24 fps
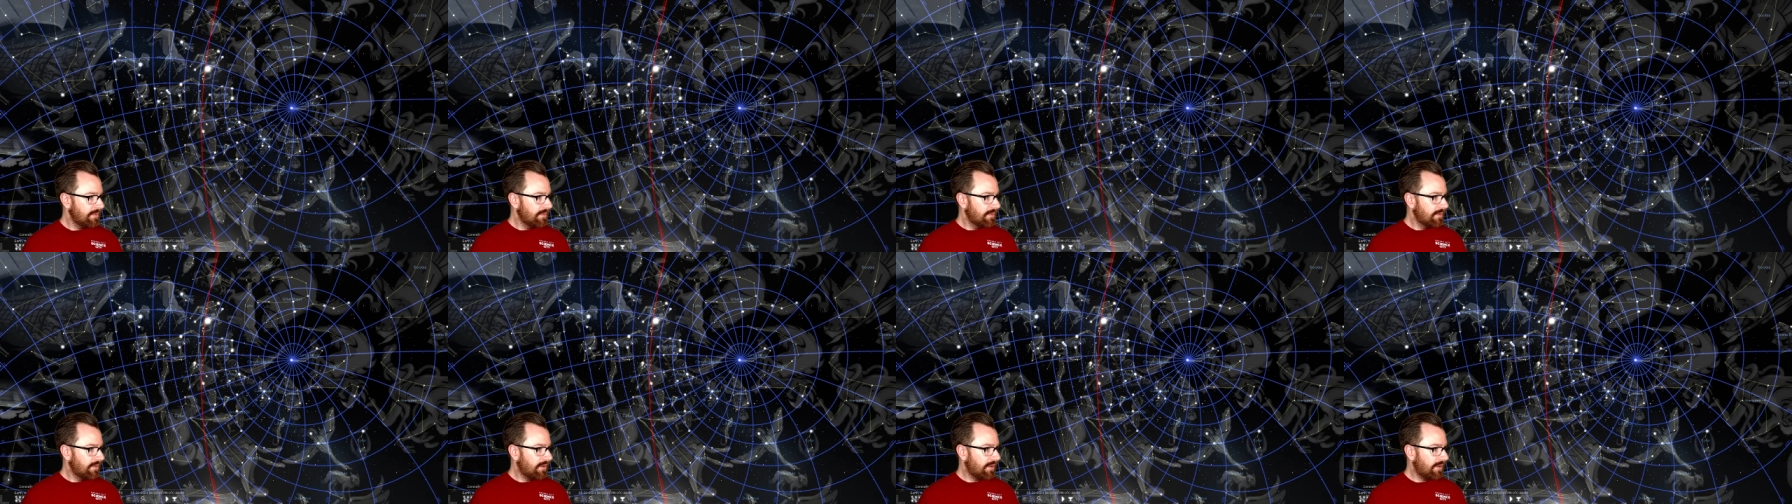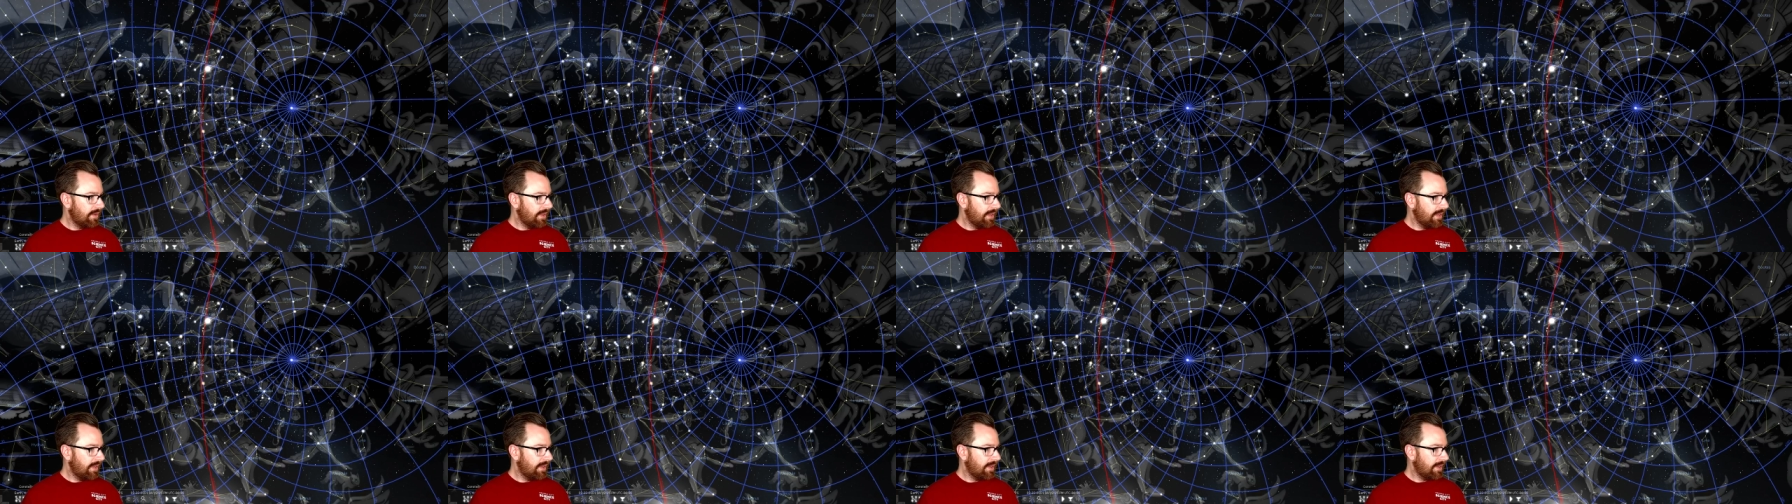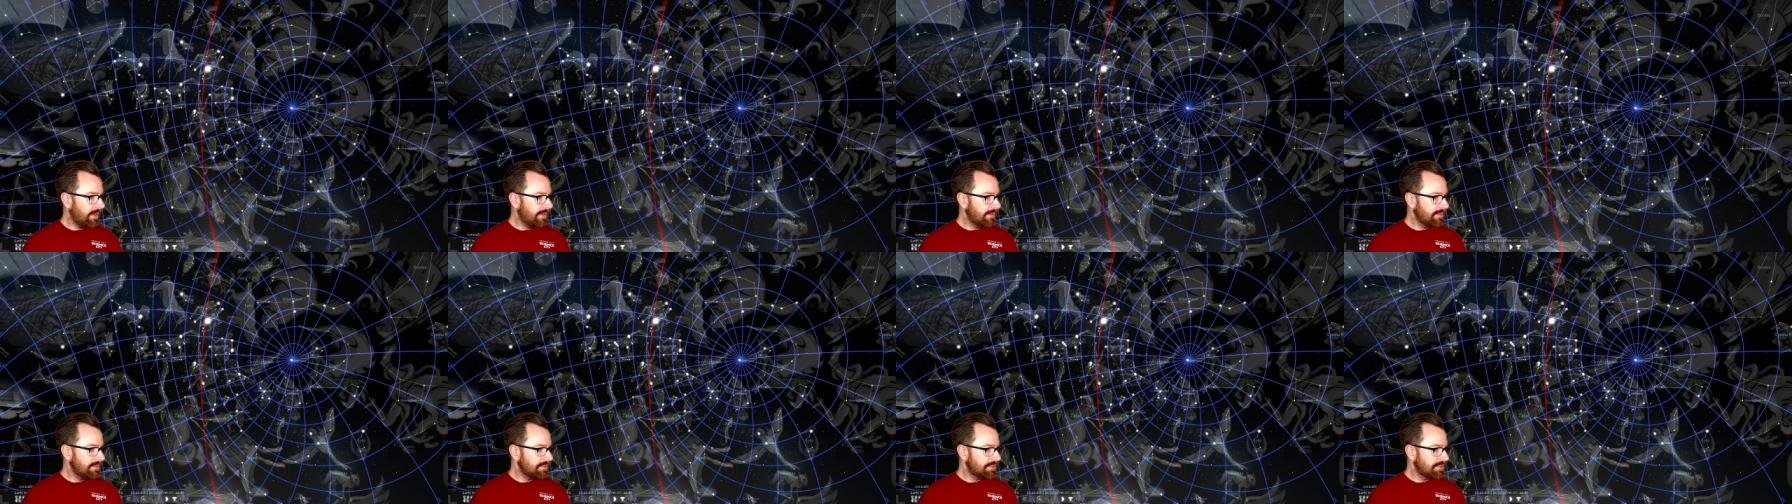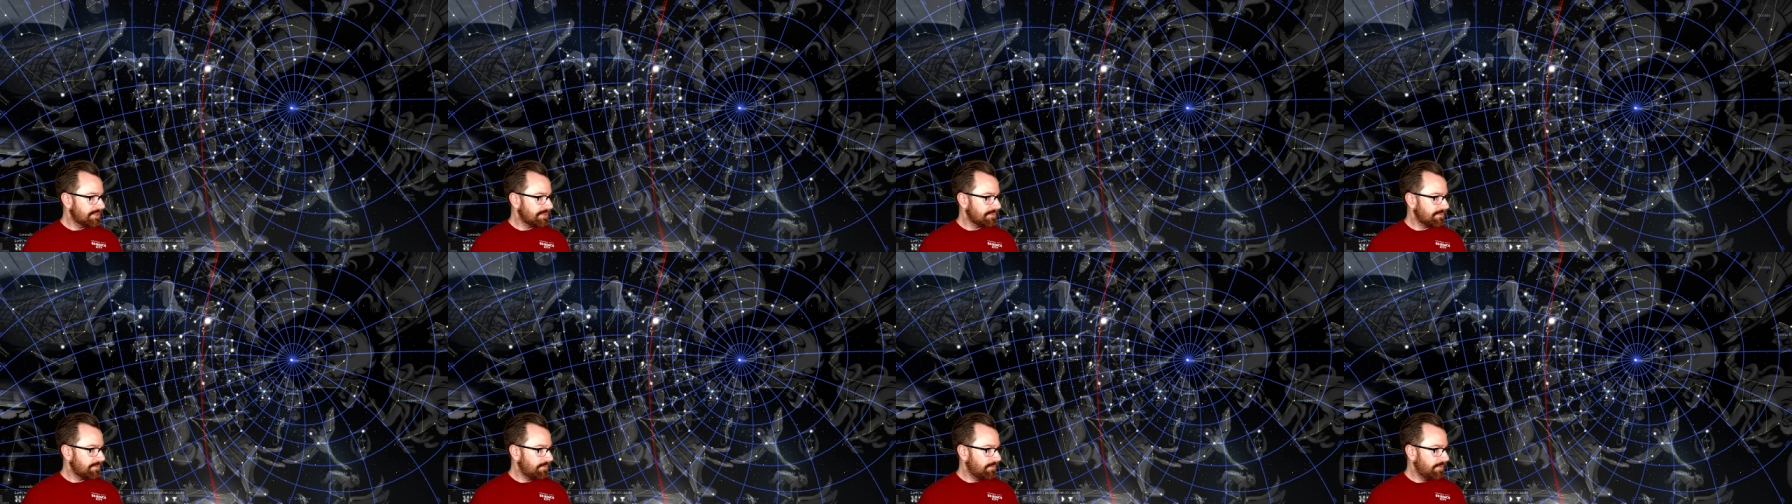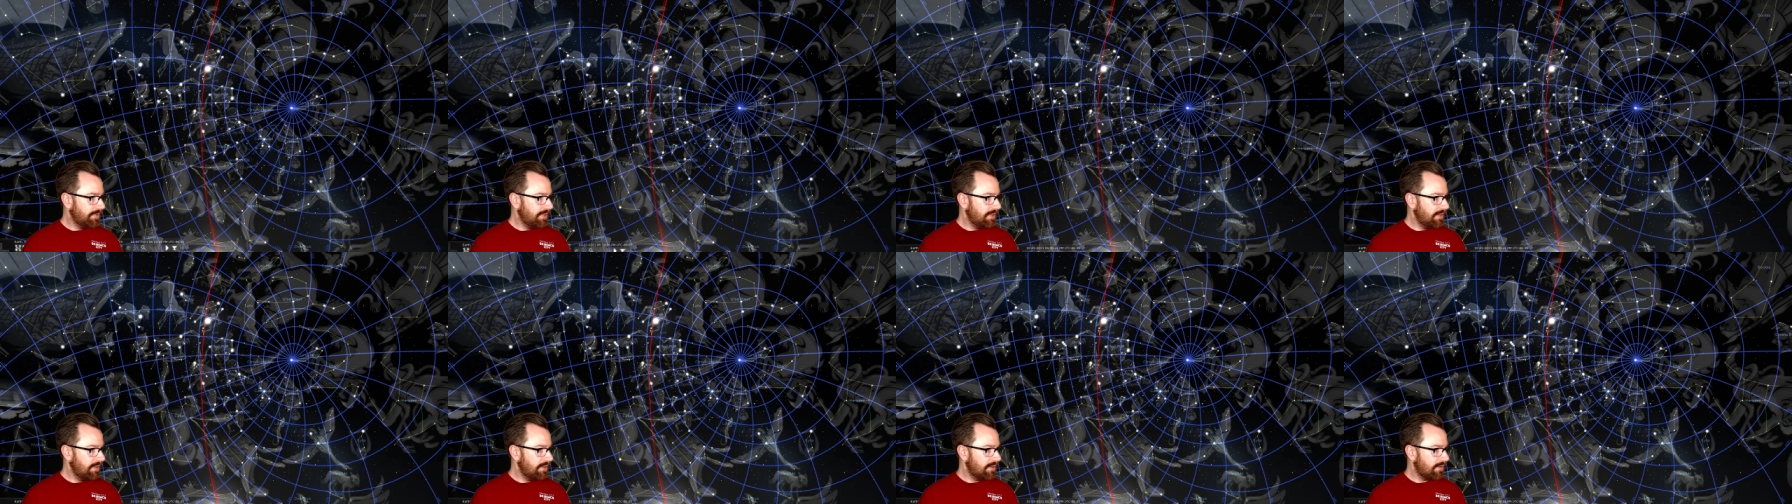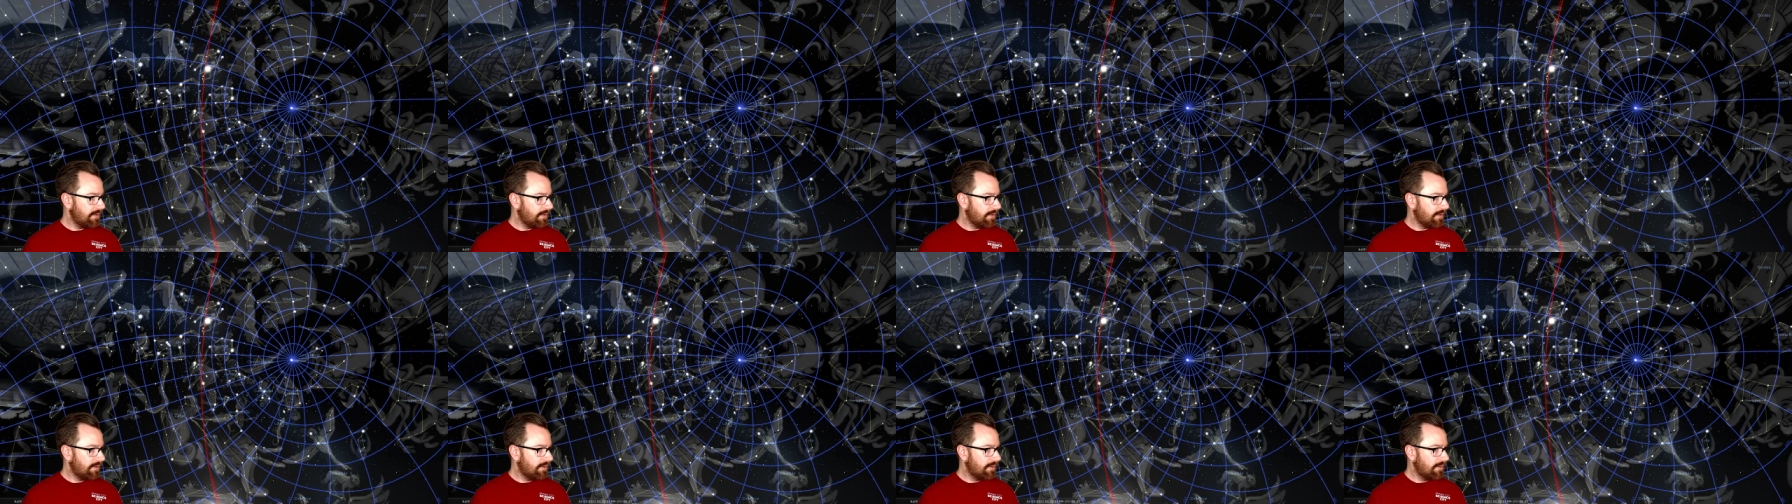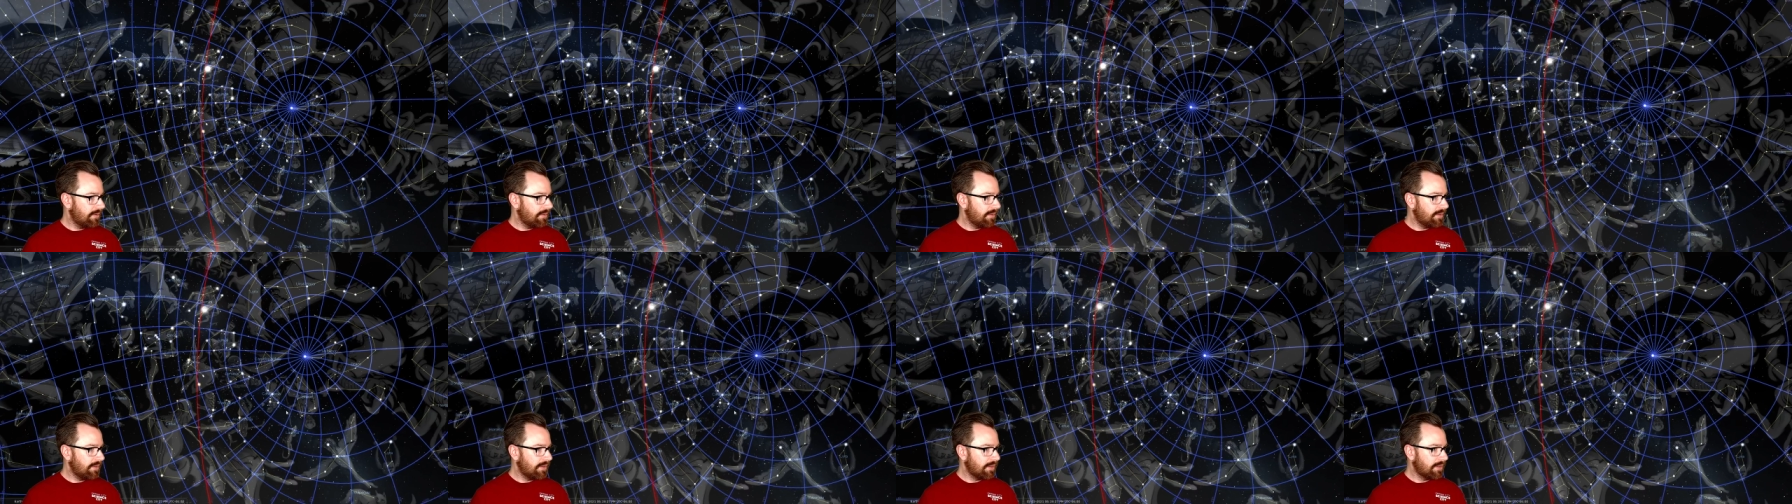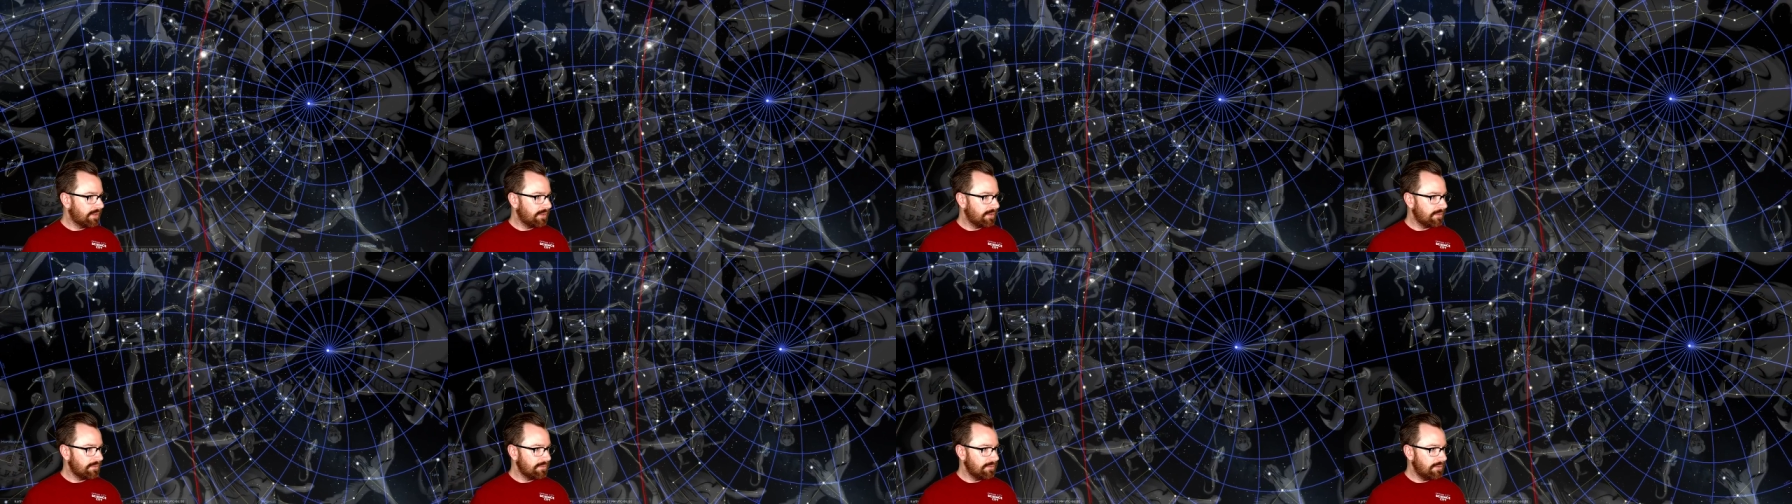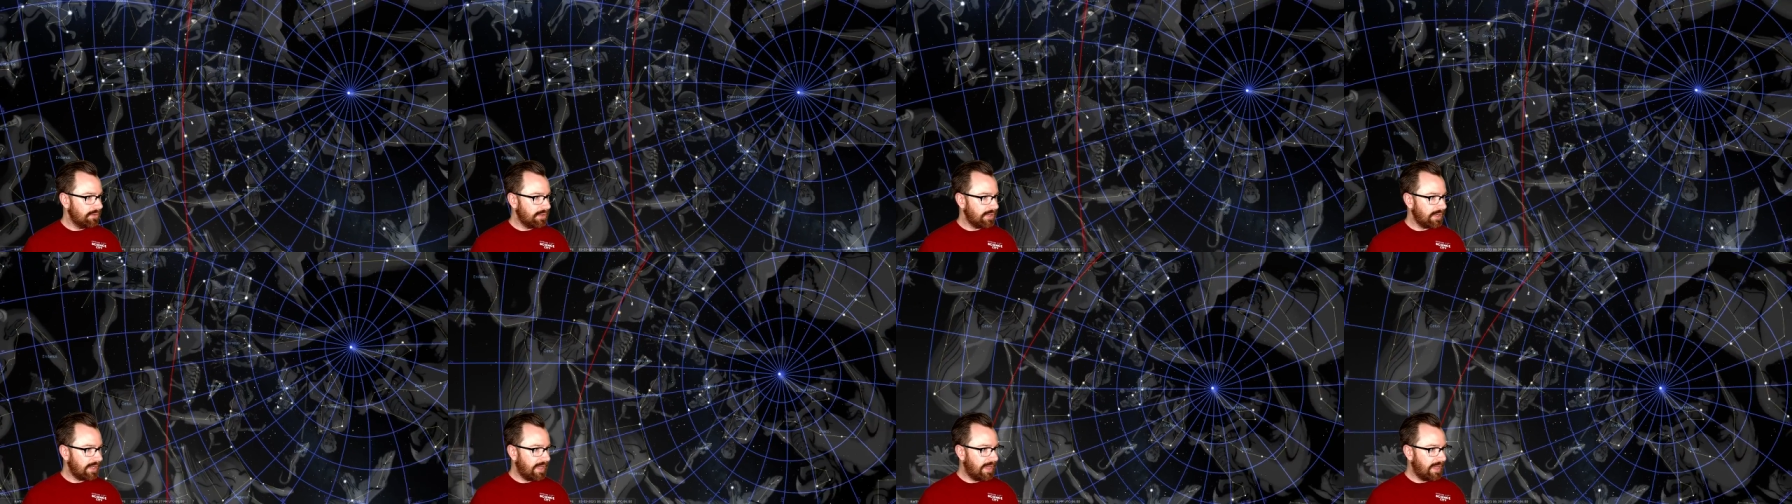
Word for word: Uh, and we are going to look